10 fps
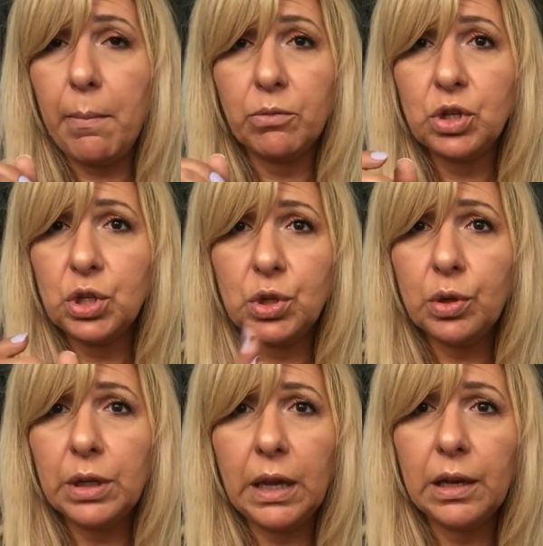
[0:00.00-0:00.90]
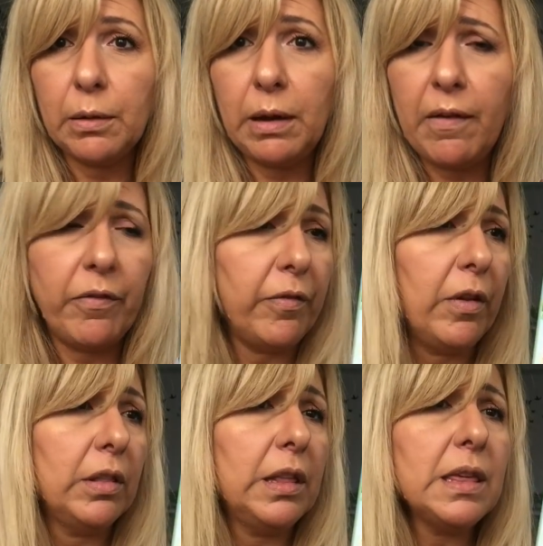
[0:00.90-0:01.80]
I'm sure they're gonna love
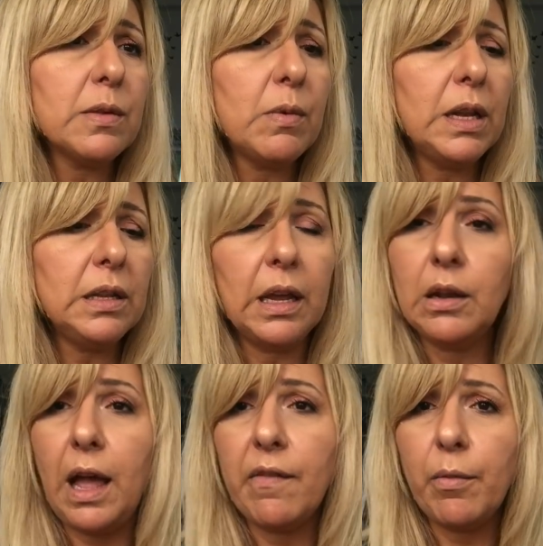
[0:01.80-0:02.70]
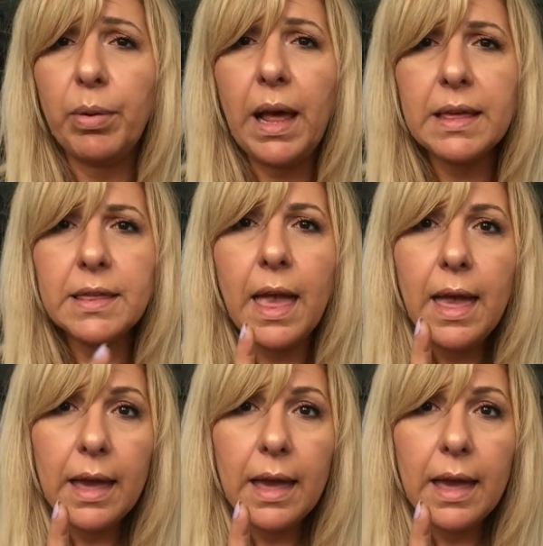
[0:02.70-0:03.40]
this one. They're gonna have a blast.